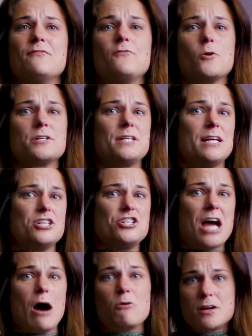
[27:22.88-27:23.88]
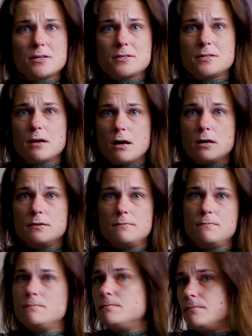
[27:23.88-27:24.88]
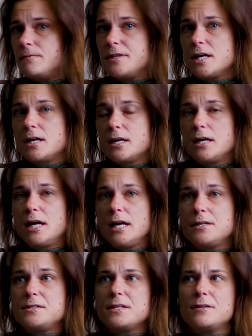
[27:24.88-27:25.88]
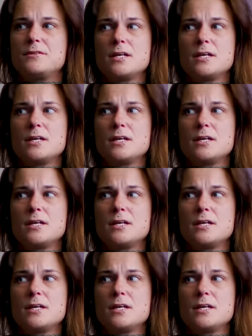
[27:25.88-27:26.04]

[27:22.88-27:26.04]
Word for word: Forcing showers on the kids.